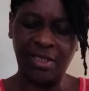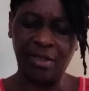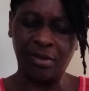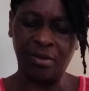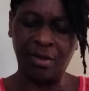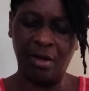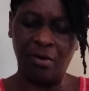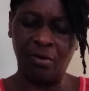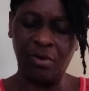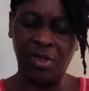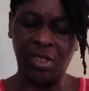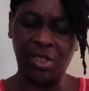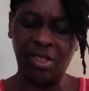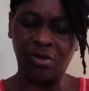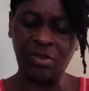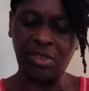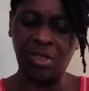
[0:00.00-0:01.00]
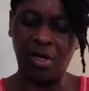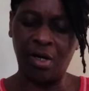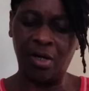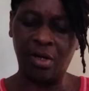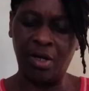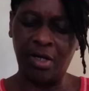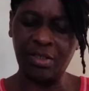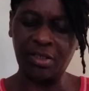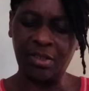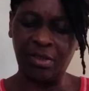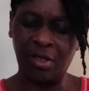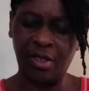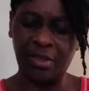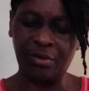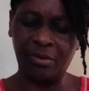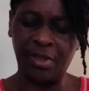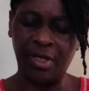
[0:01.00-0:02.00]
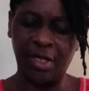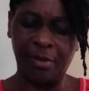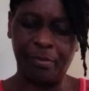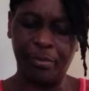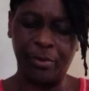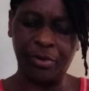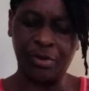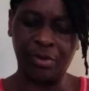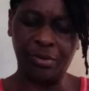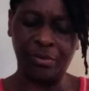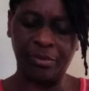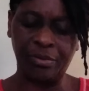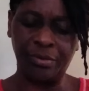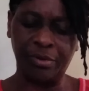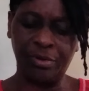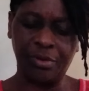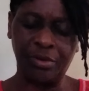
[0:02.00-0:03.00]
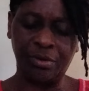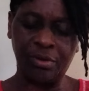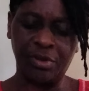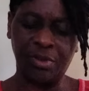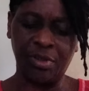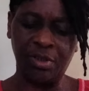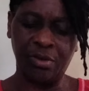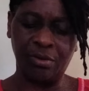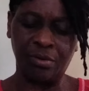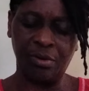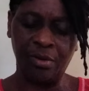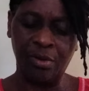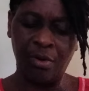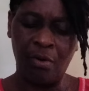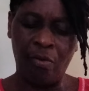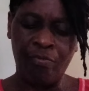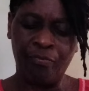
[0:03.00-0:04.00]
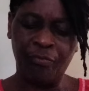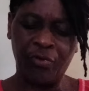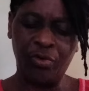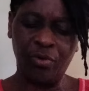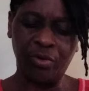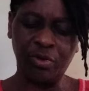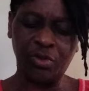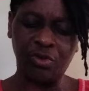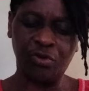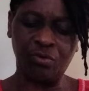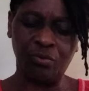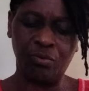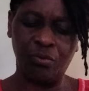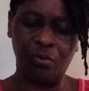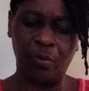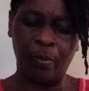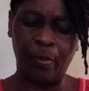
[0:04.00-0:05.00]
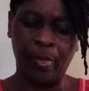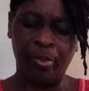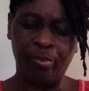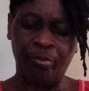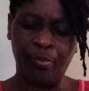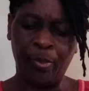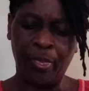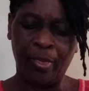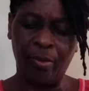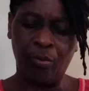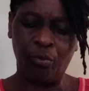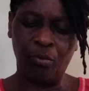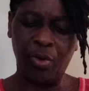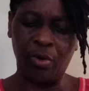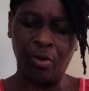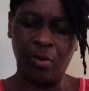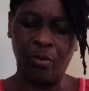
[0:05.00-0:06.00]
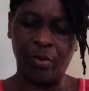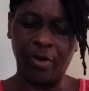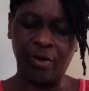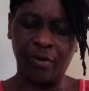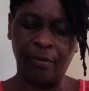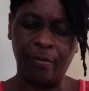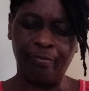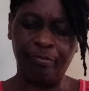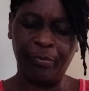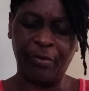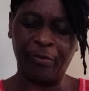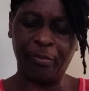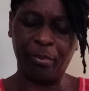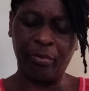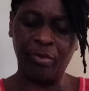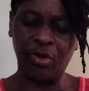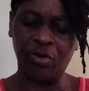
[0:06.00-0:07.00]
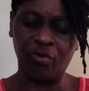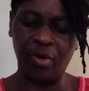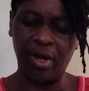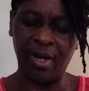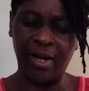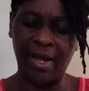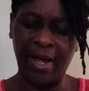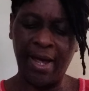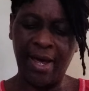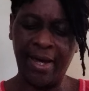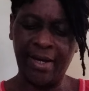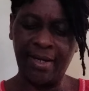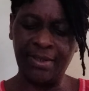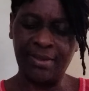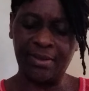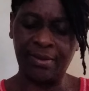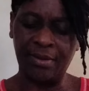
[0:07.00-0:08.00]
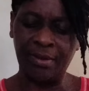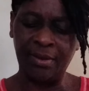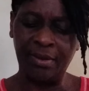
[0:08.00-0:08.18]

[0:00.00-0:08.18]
let let us all ask god to help us to you know see you see us through with our spiritual eyes